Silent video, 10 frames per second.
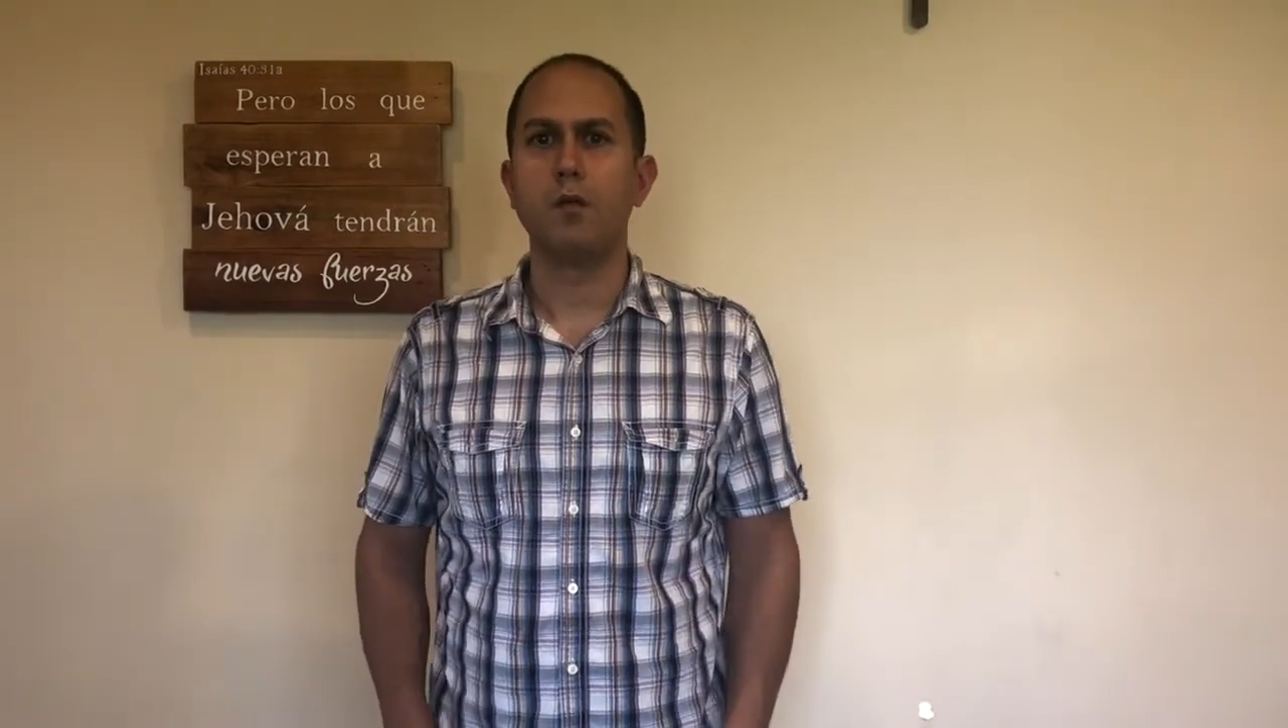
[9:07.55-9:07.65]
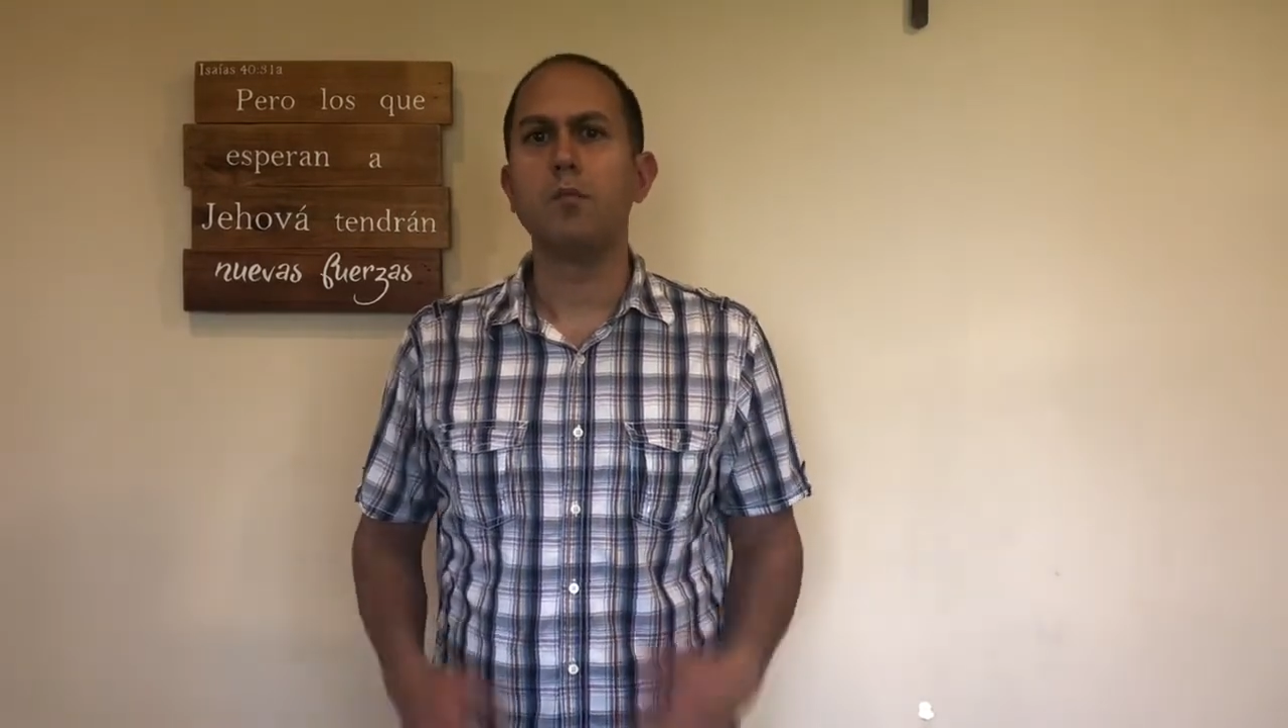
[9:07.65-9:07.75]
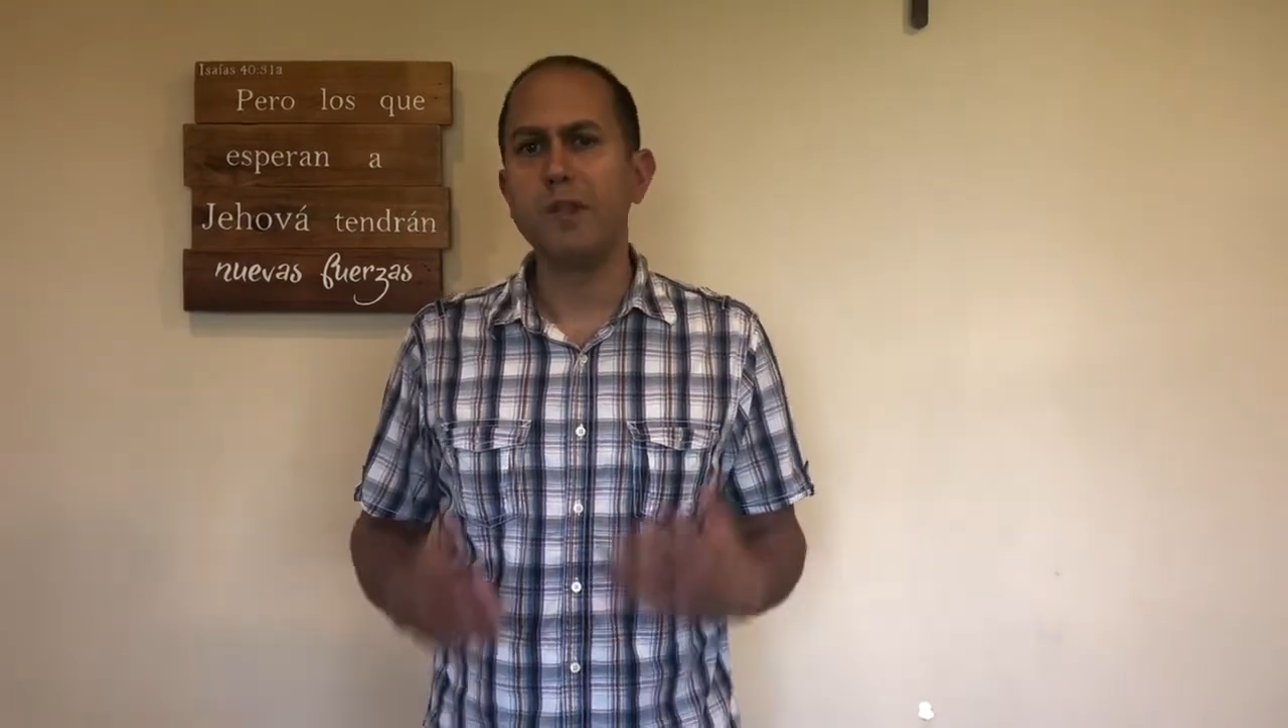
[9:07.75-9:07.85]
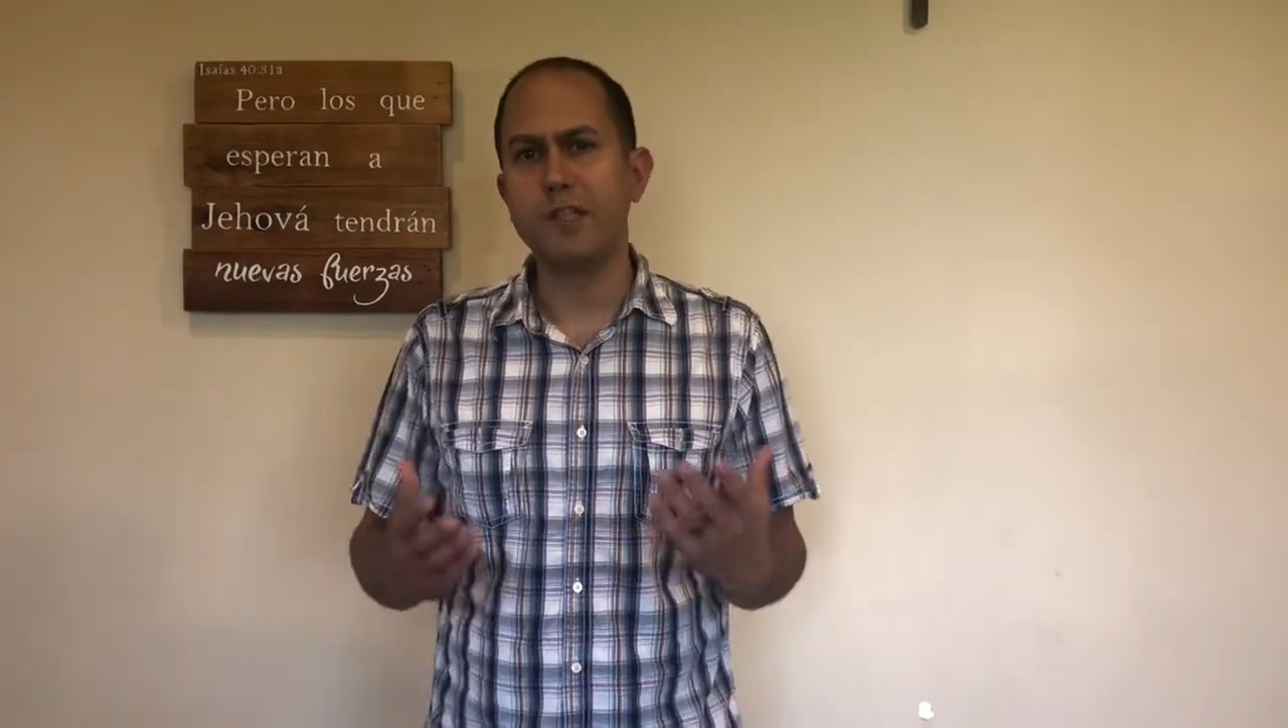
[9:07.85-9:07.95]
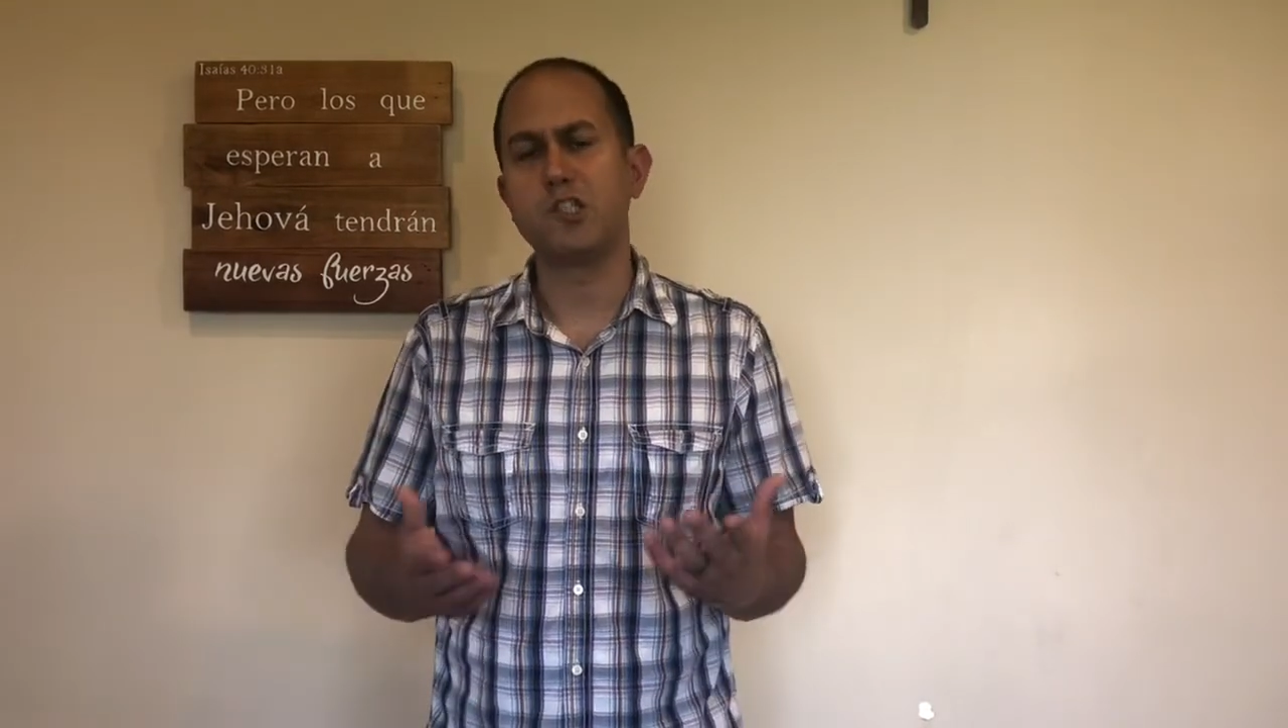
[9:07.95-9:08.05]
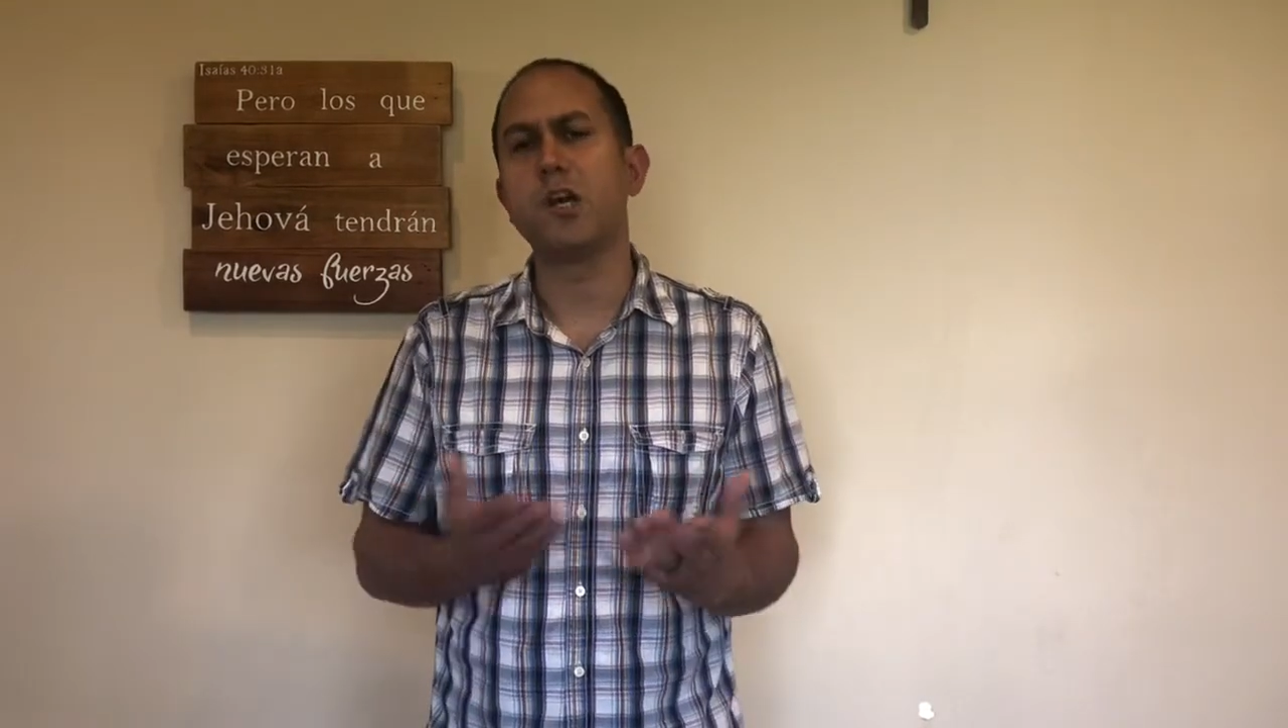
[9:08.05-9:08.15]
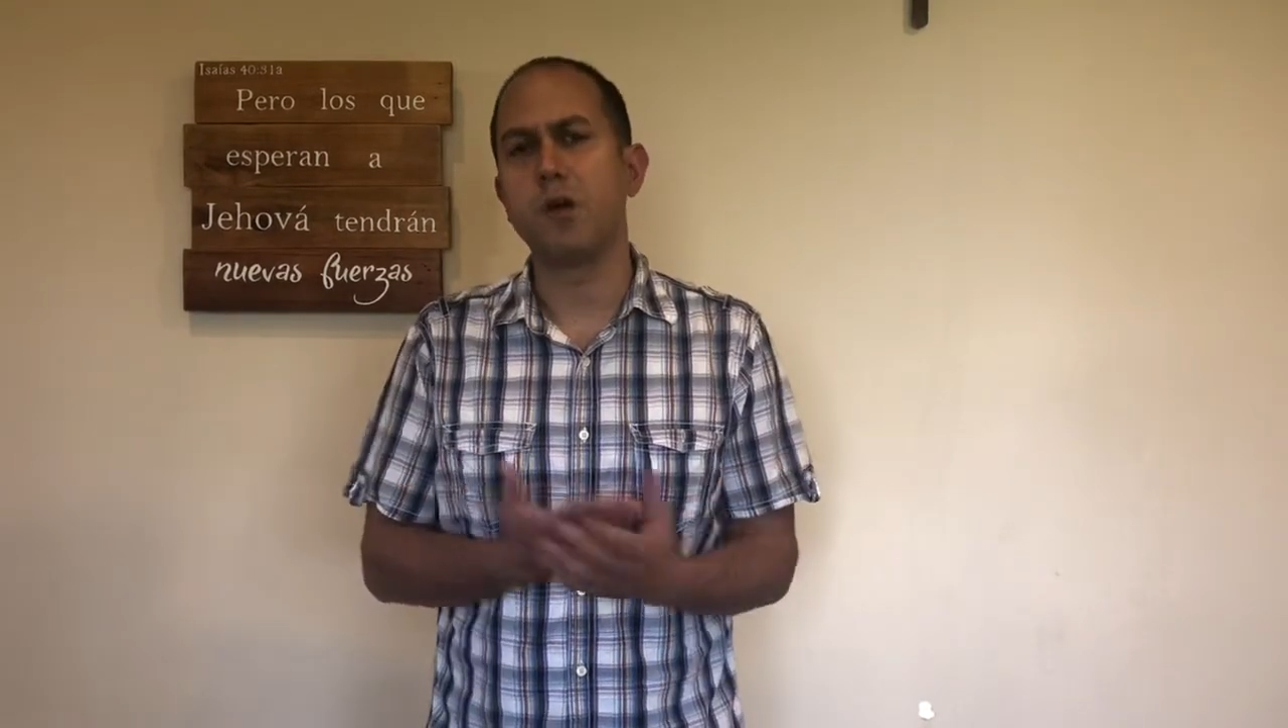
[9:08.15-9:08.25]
please share